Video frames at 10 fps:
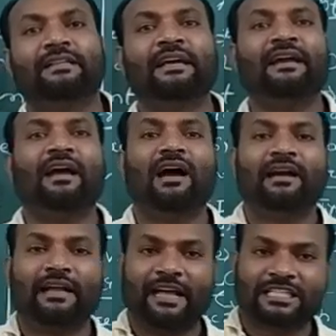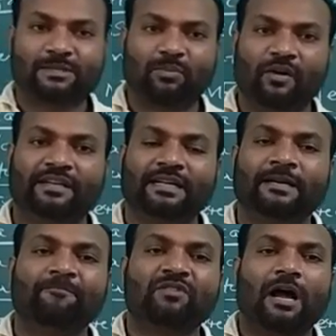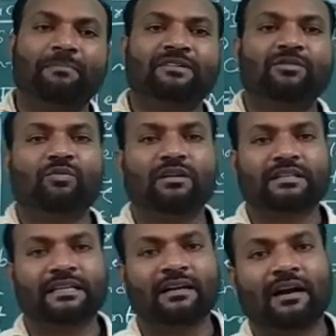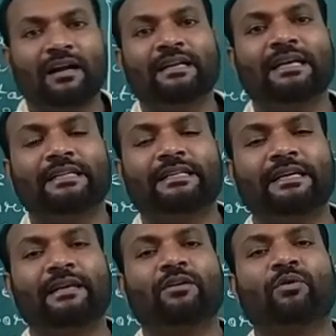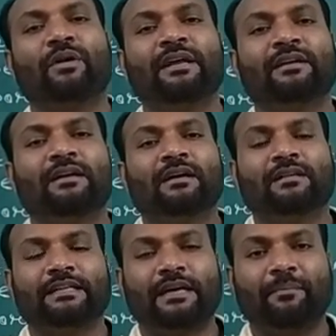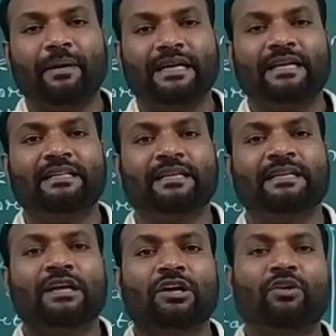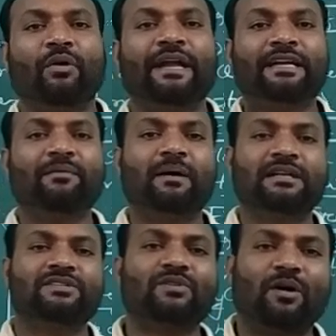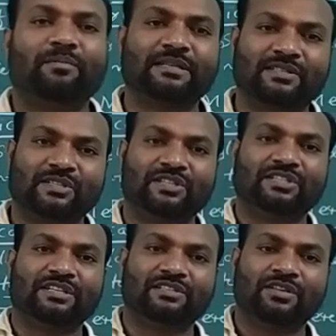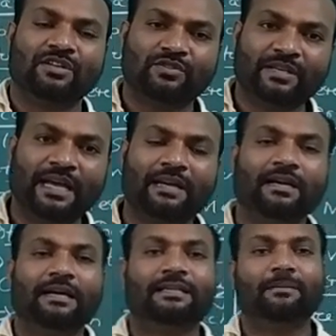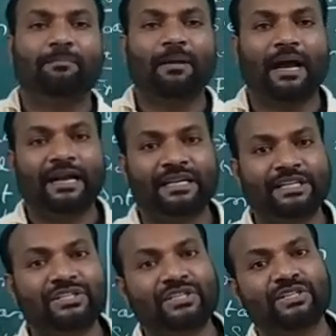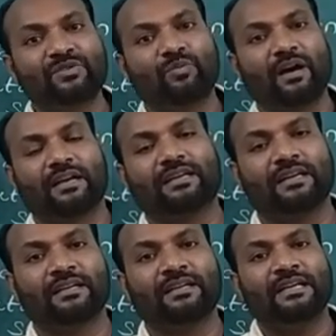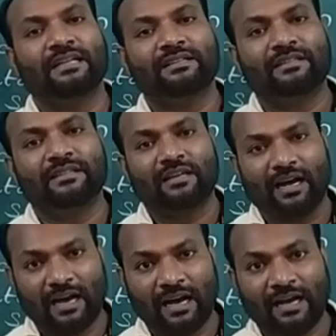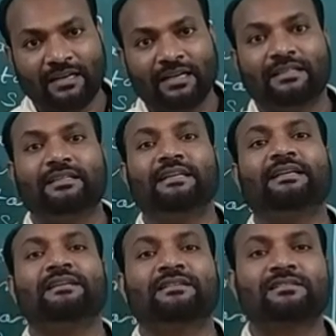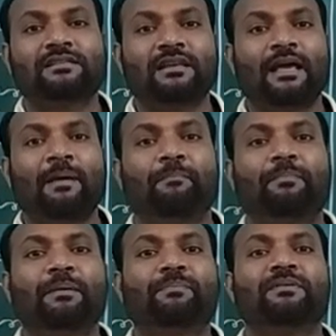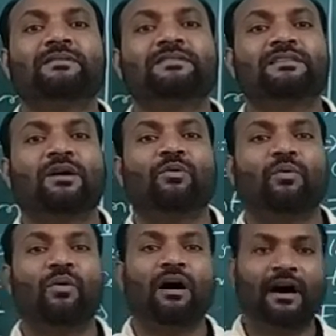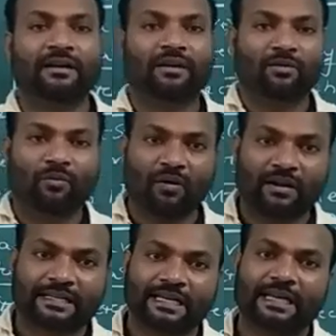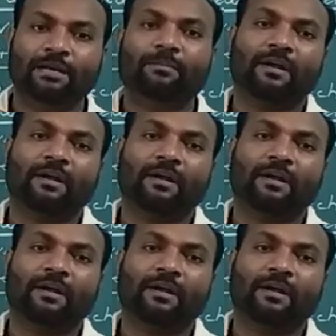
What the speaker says: they are exploited. After working hard, they are meeting the growing demands of the citizens. So here the plantations worker are the slave peoples who are working in